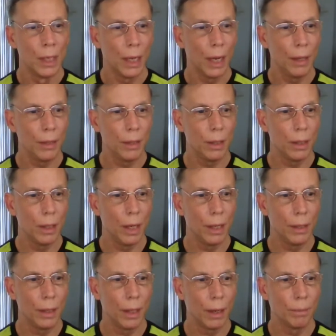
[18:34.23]
in,
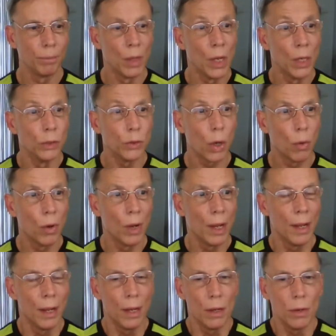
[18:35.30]
in there. So
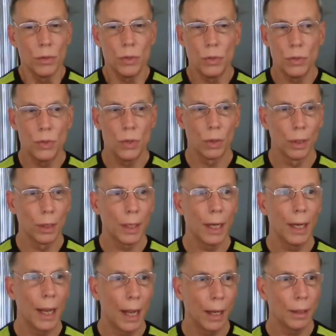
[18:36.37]
you're
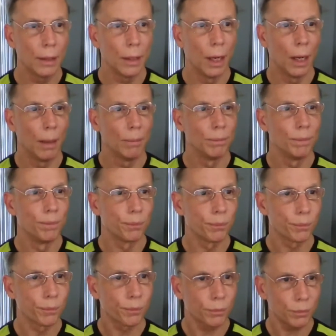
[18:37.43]
looking at um,
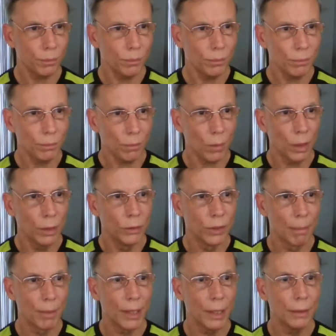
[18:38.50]

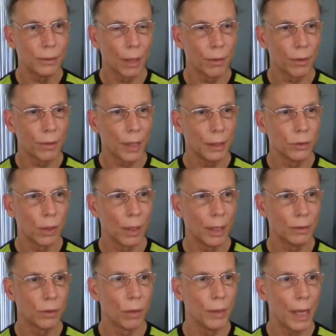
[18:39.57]
some of these other things. So
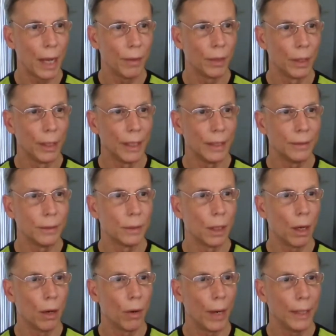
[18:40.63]
let's go down the list.
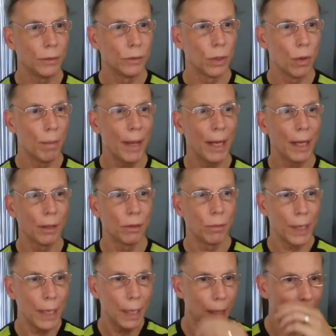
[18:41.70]
All right. So
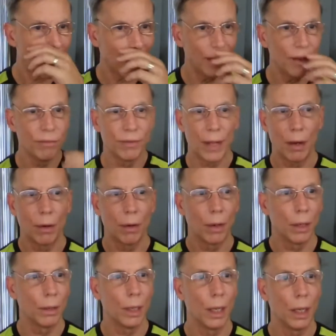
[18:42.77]
omega-3,
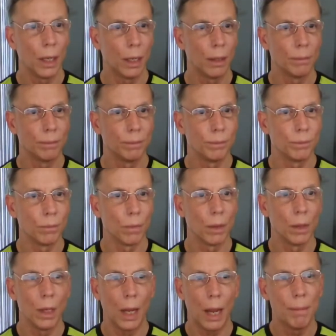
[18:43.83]
Ahiflower, um,
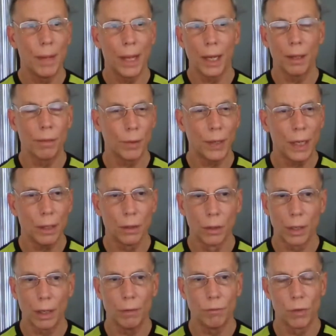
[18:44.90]
omega 3
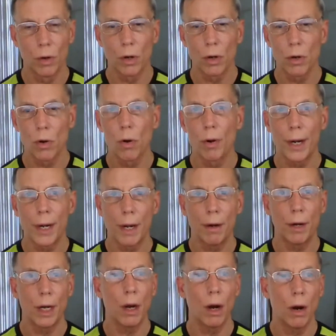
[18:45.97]
looking for
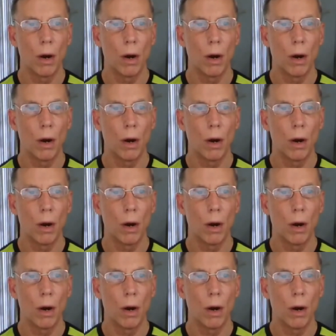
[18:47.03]
coronary